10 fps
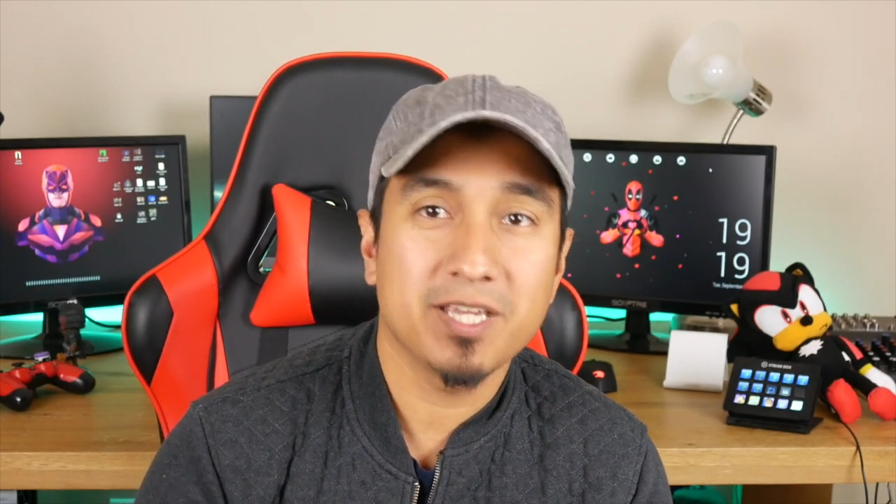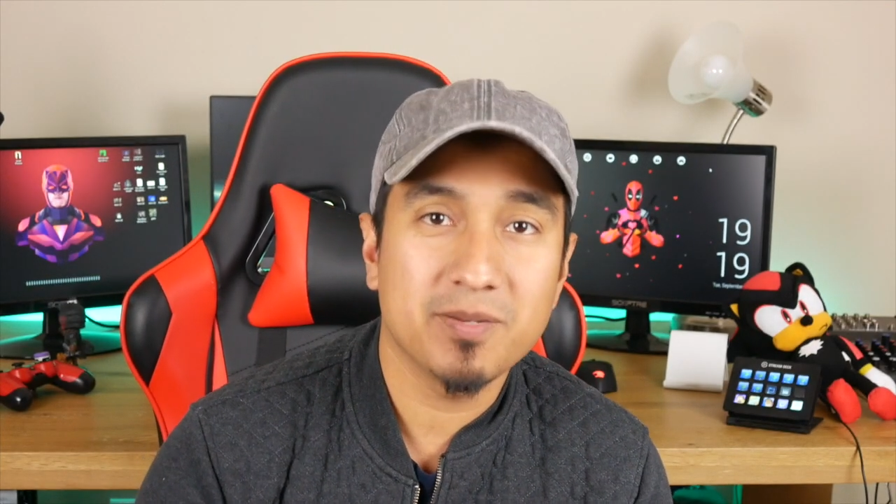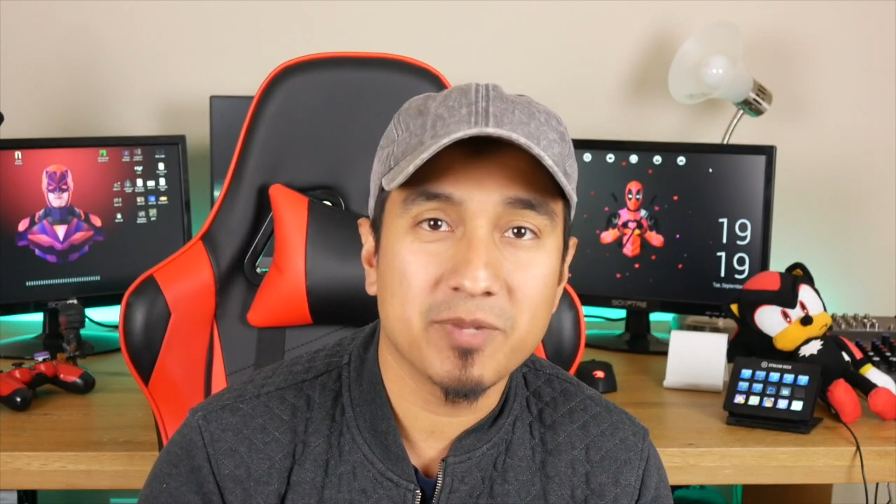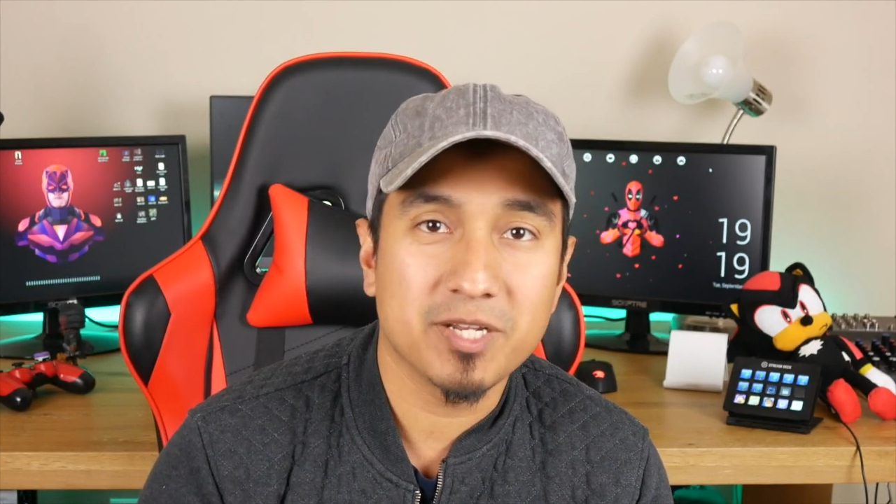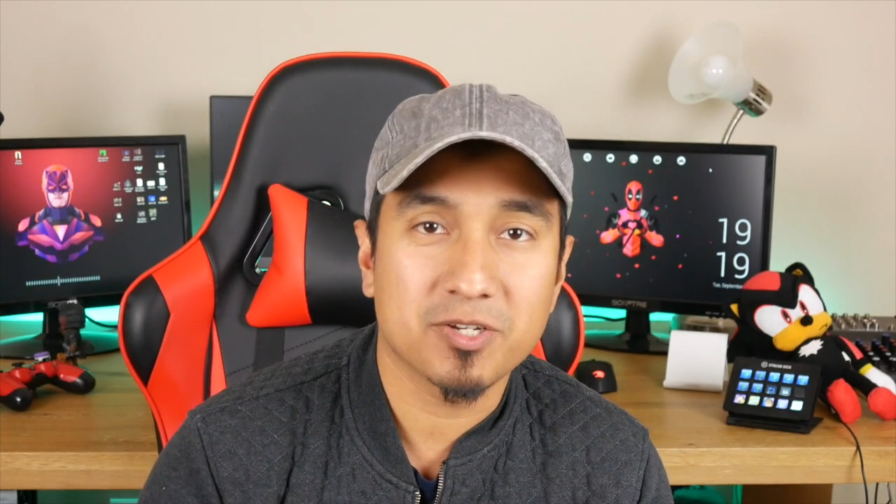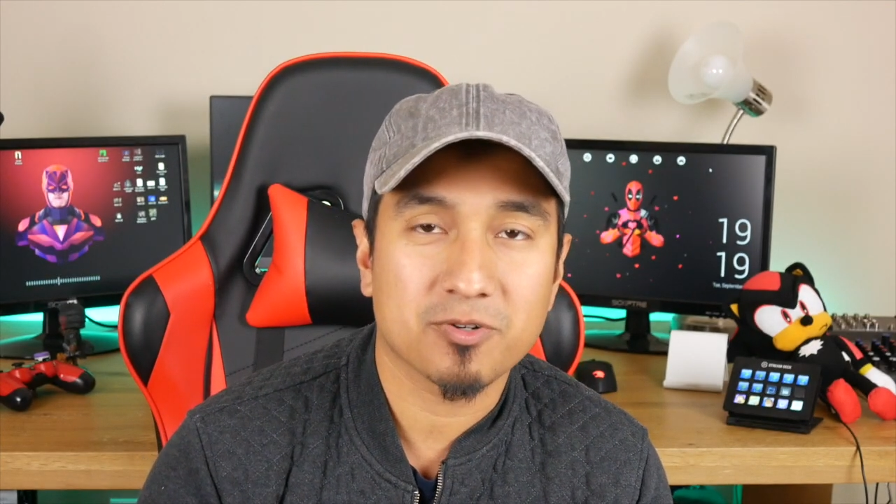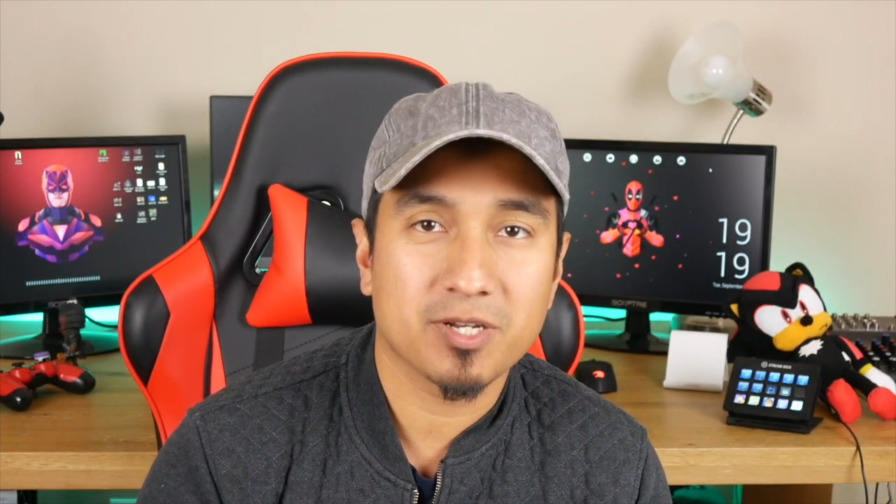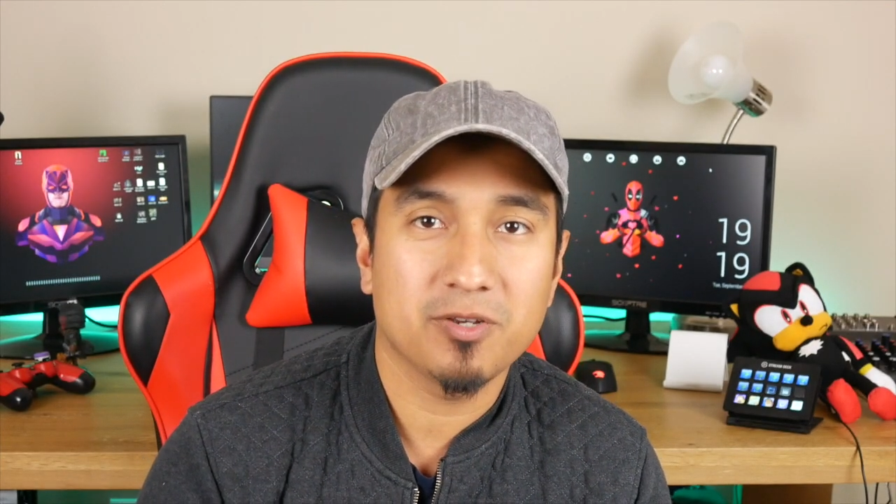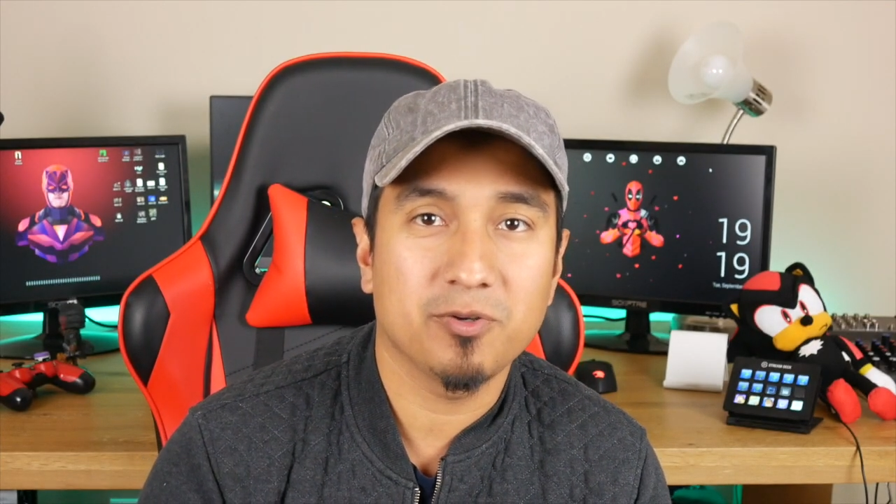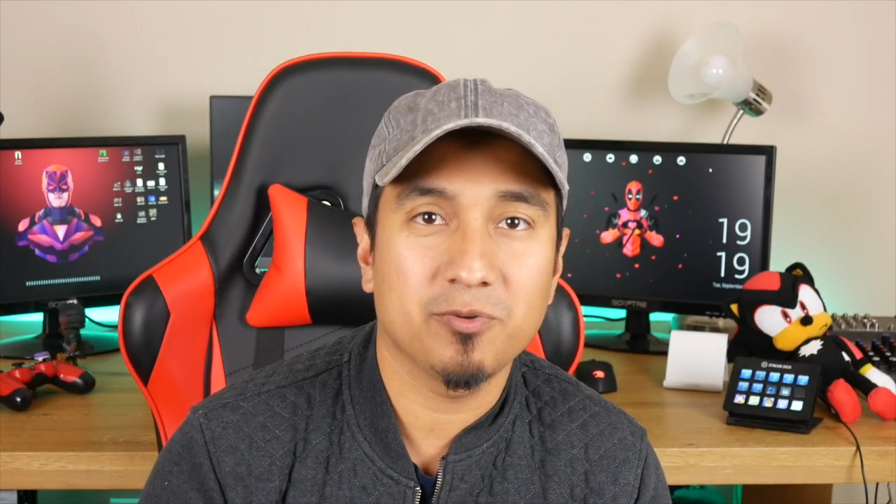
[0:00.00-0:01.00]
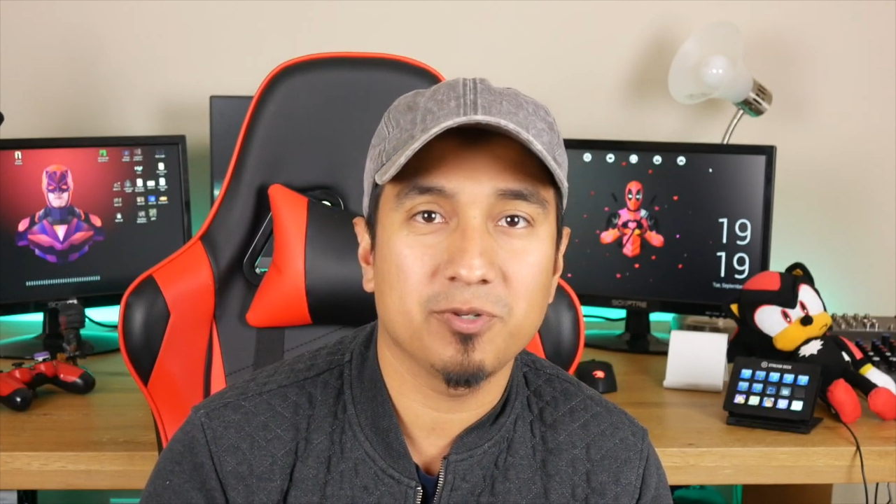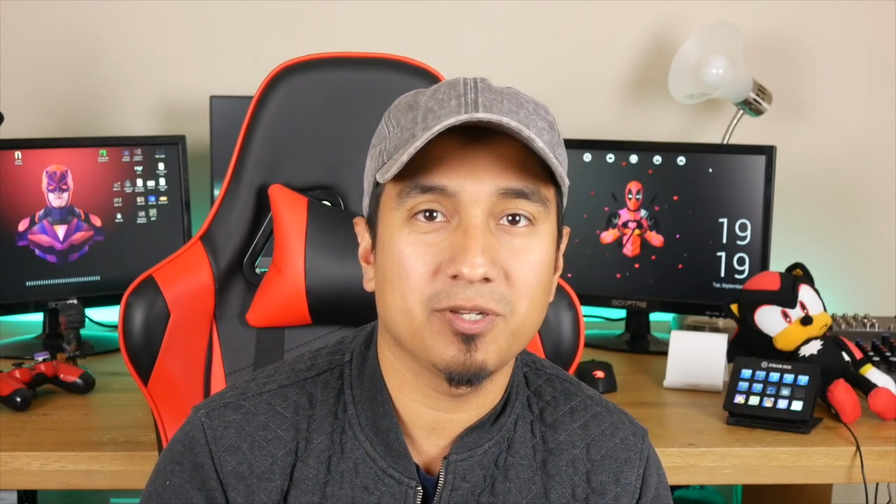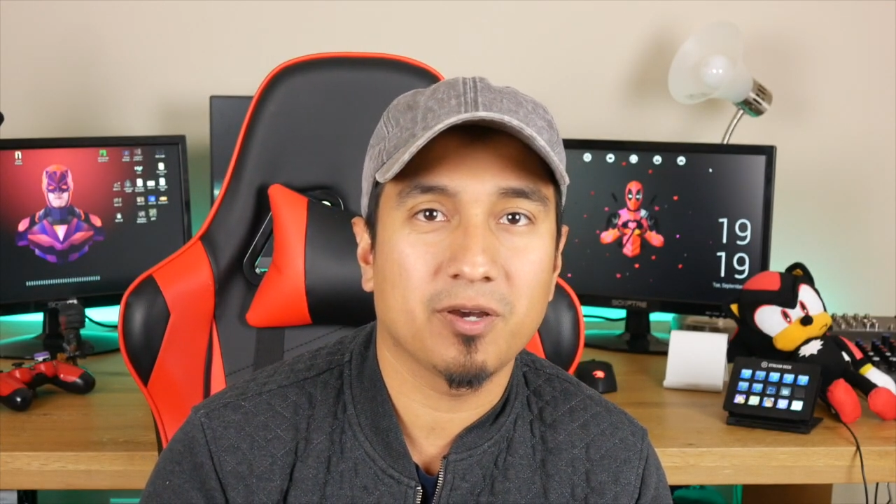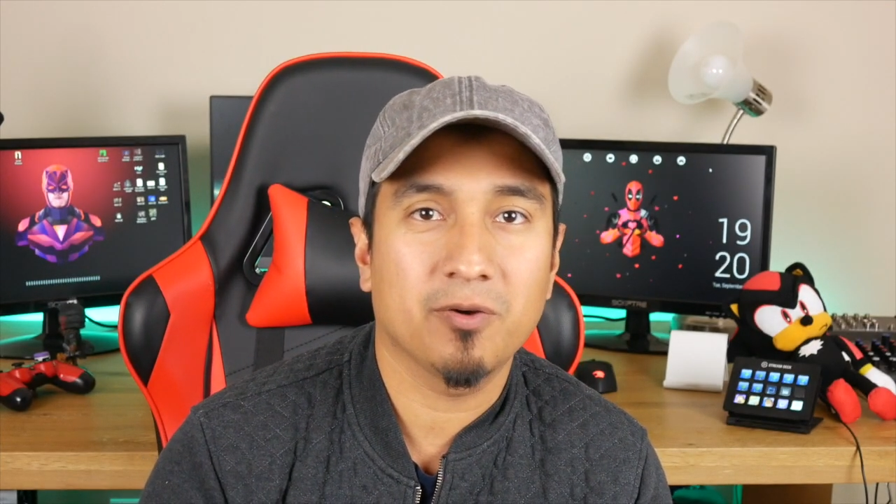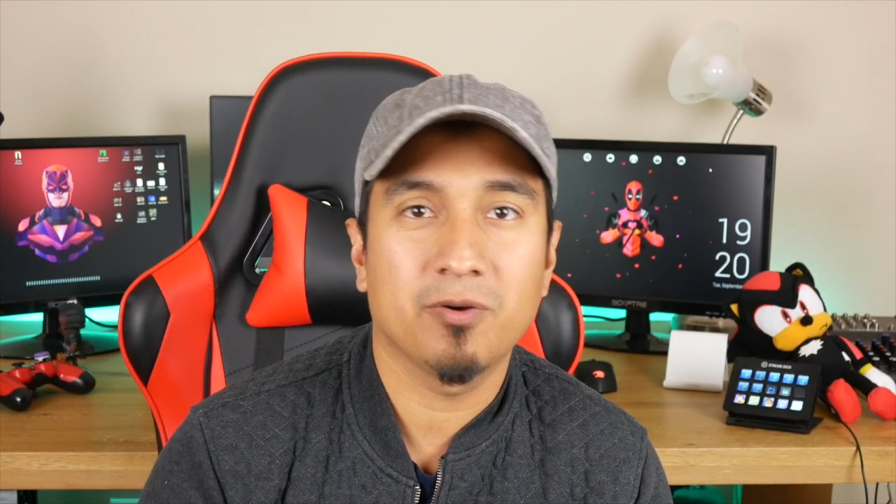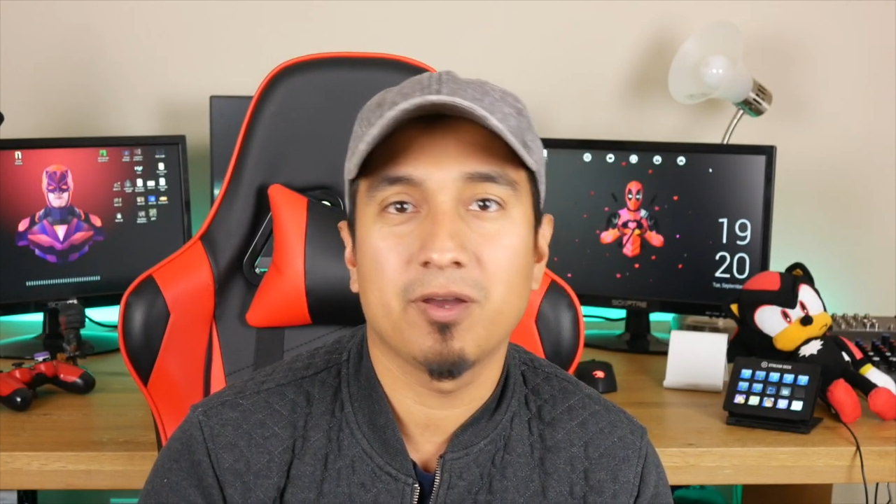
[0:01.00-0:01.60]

in ministry, who, you know,